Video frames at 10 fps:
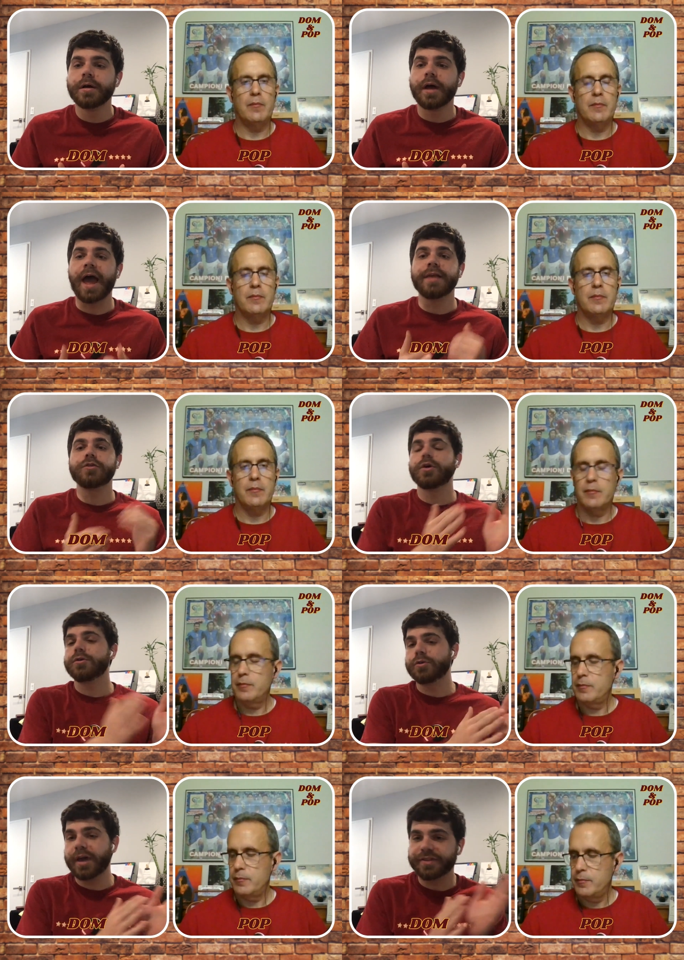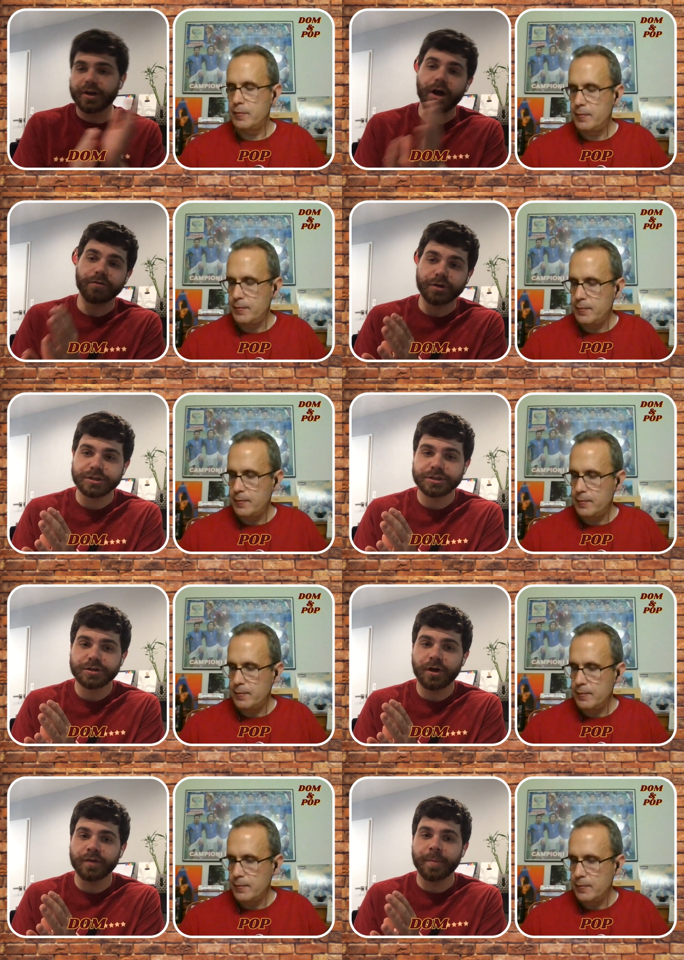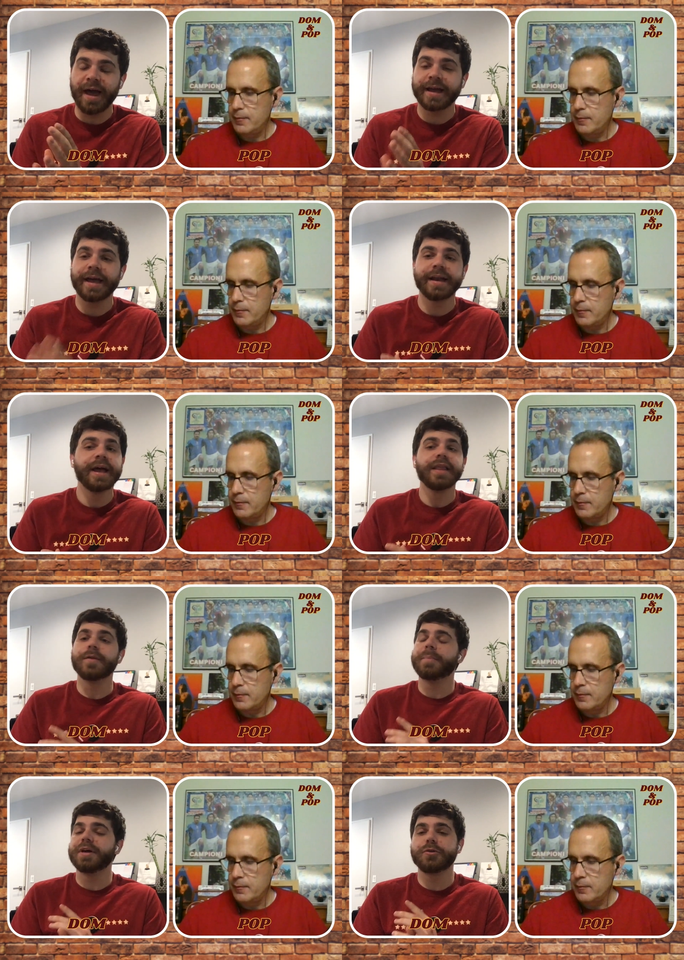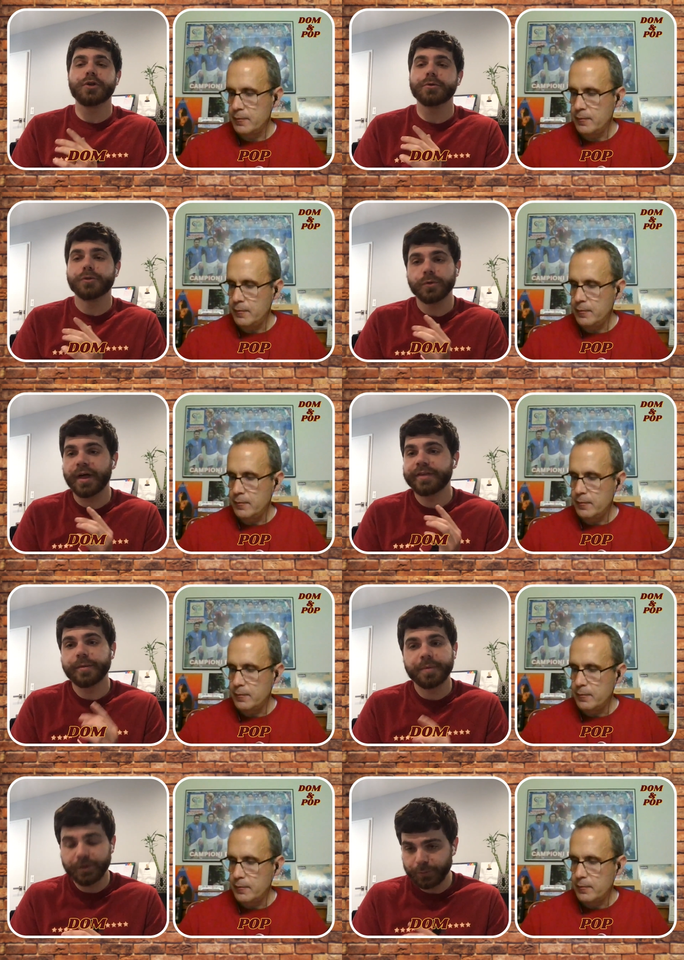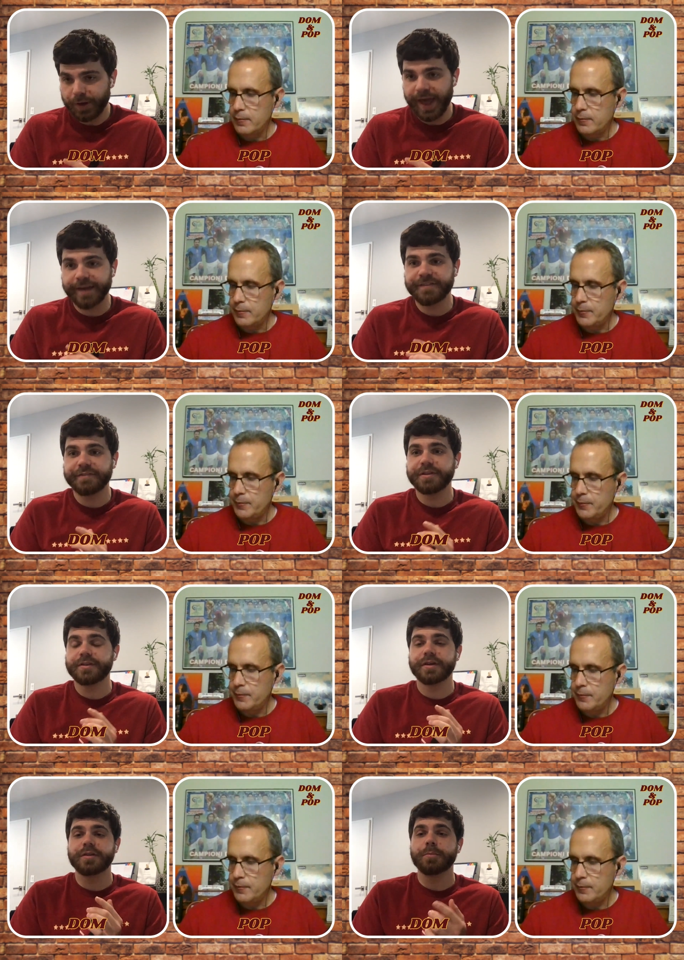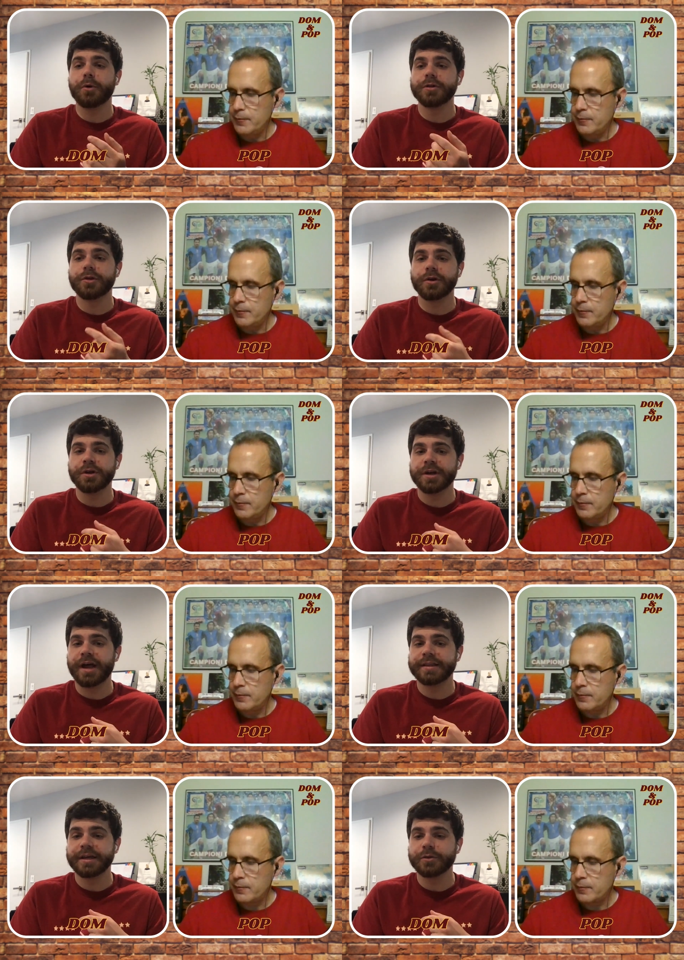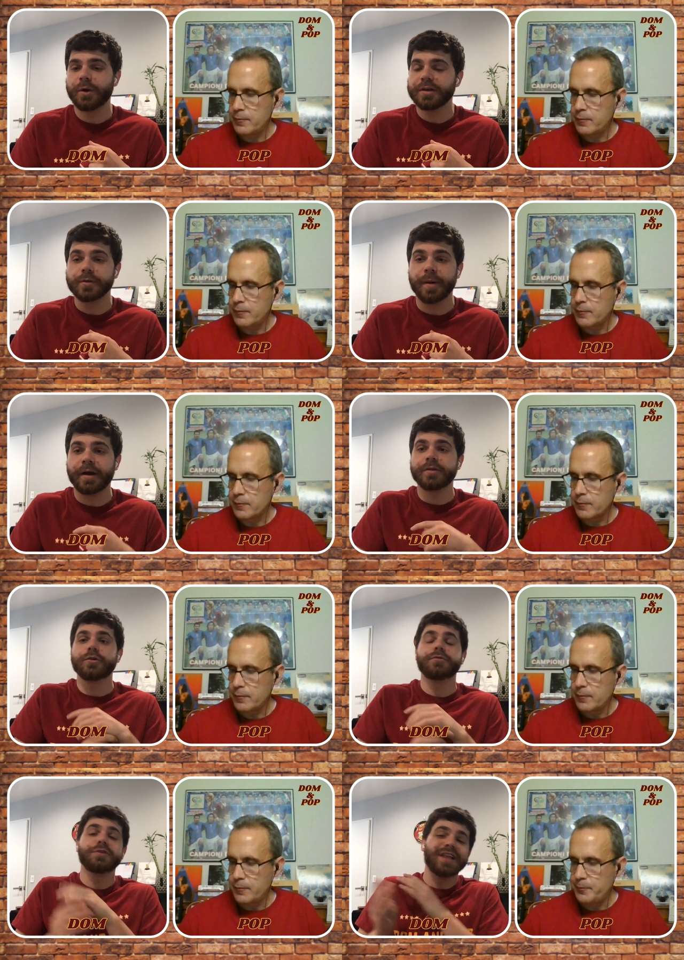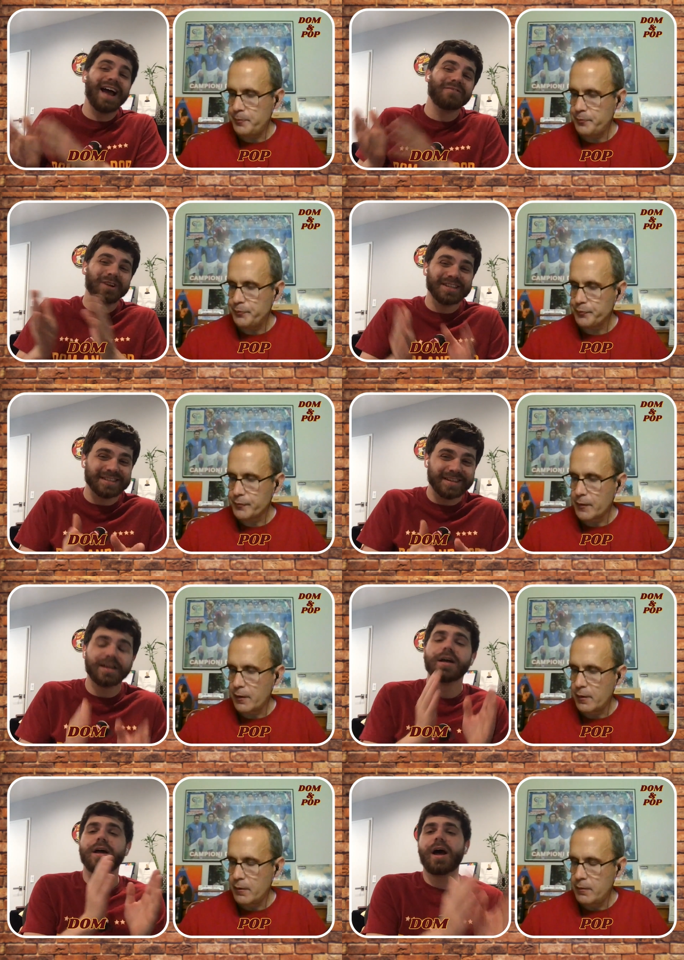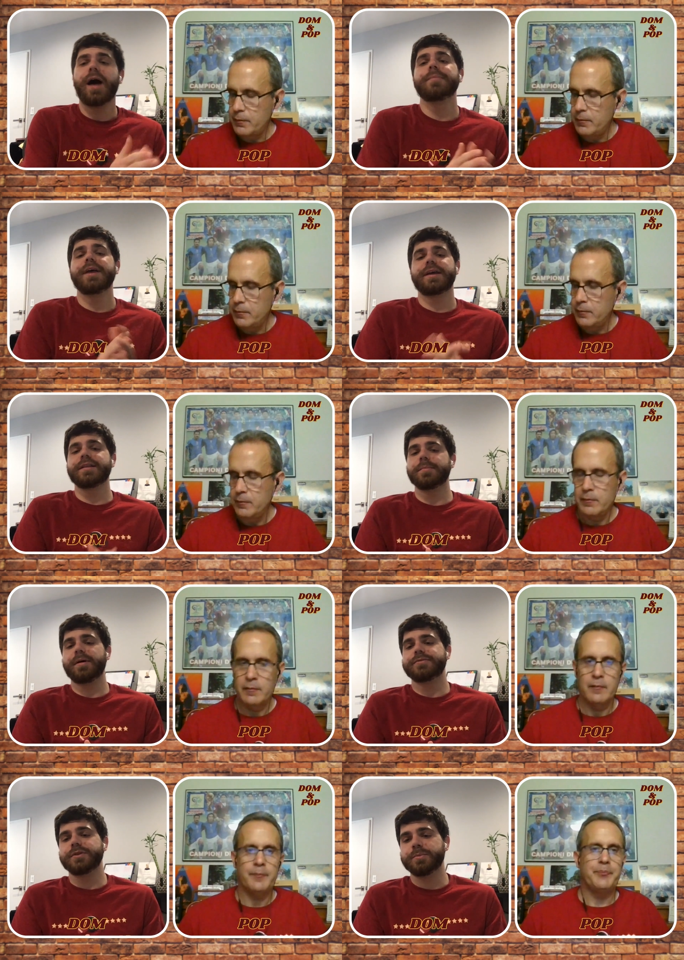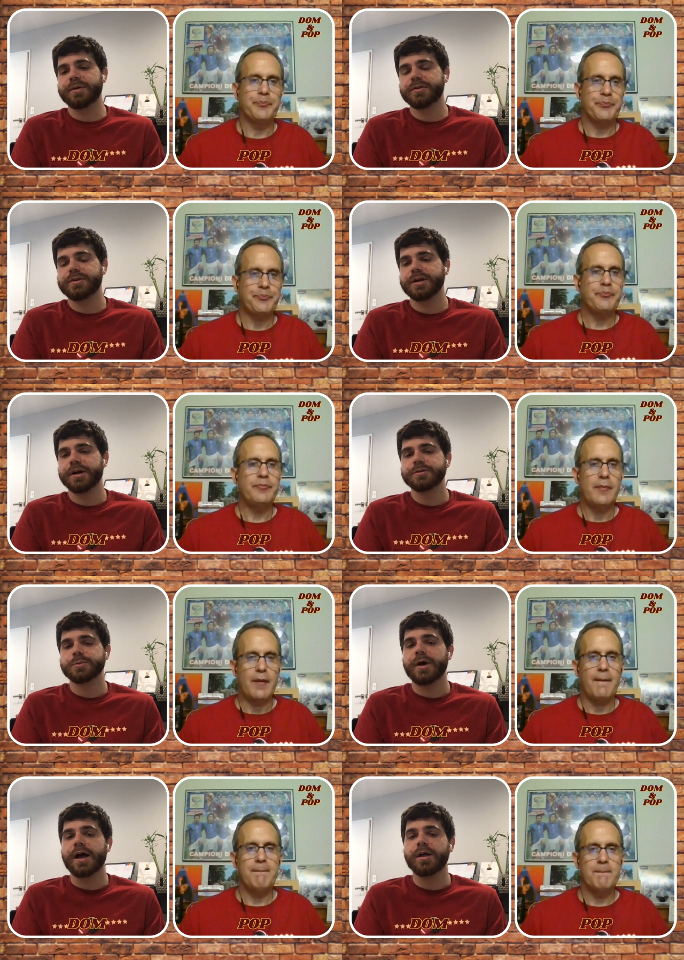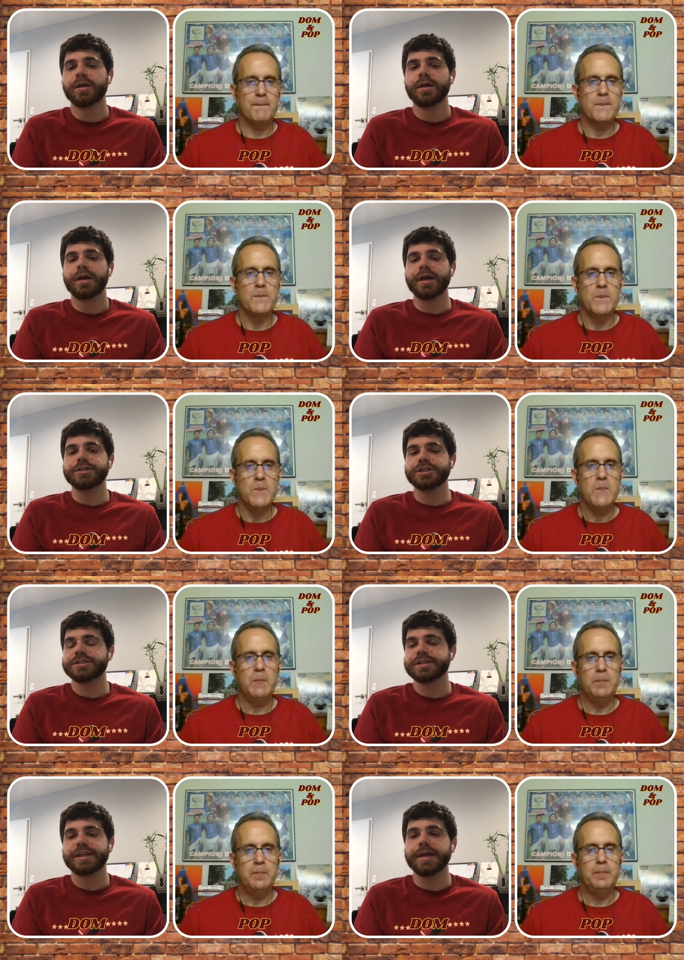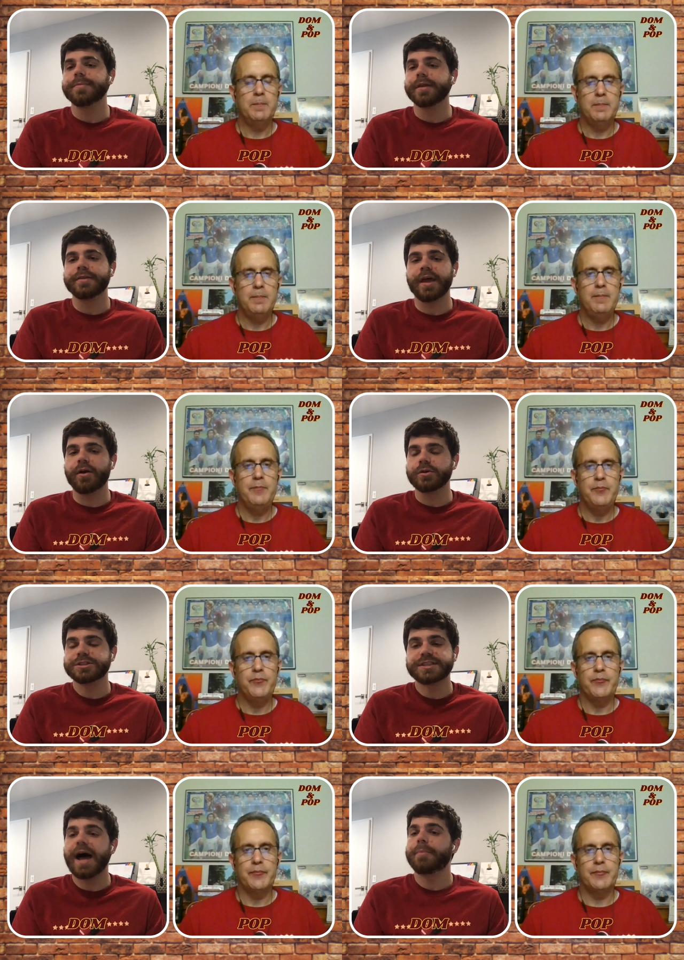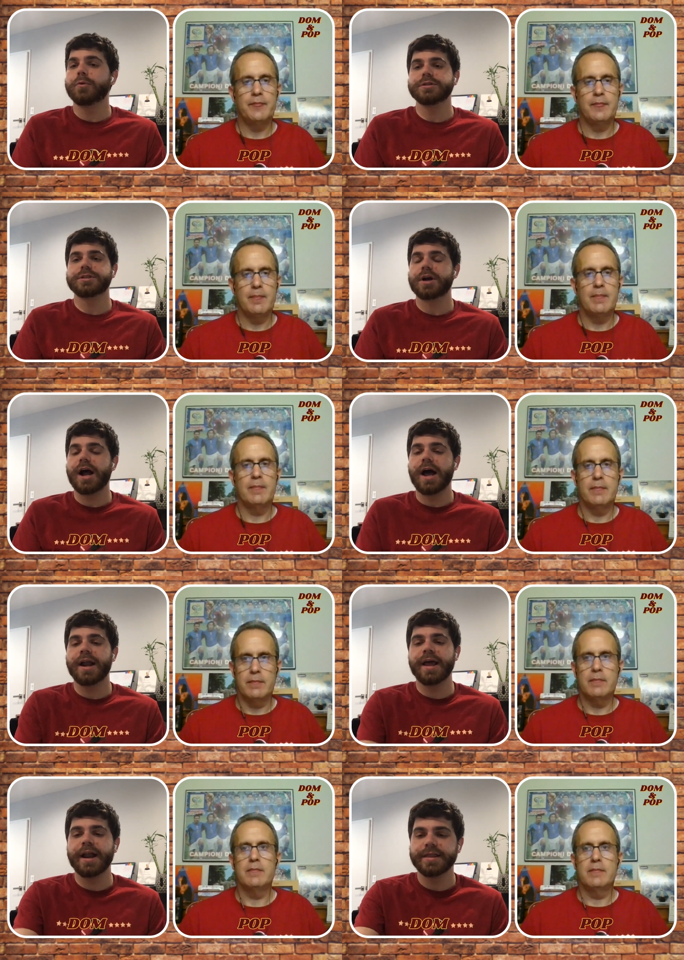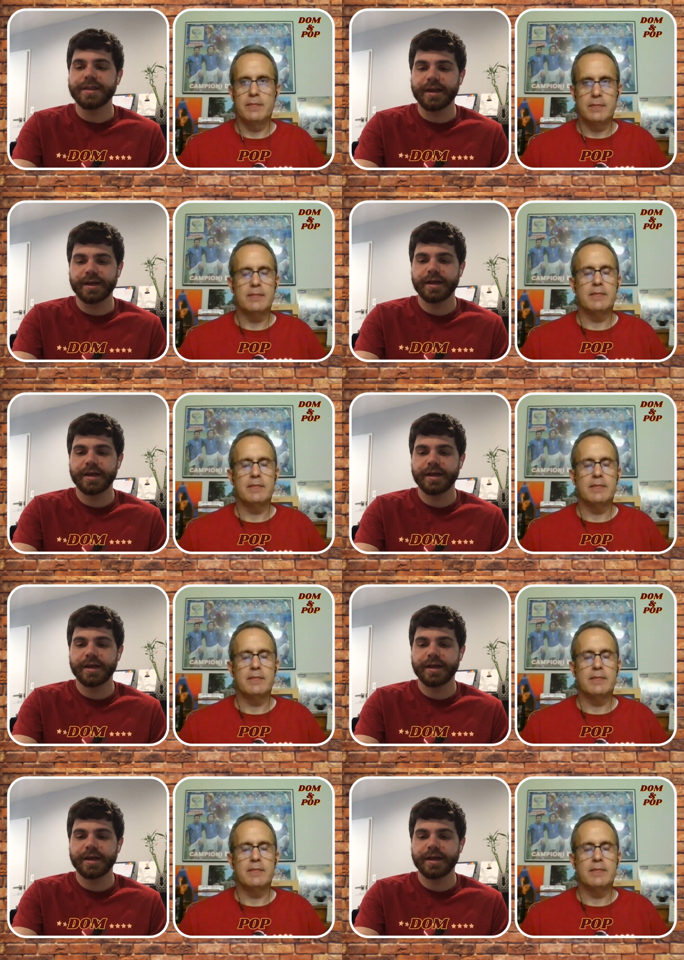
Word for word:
Speaker 1: And so you get the coverage on the back end. The Bills don't do that. The Bills will hang fifty, sixty points on you and not think twice about it. So for that reason, I'm taking the Buffalo Bills here as well. It's just a team that they don't stop once they're hot. And I think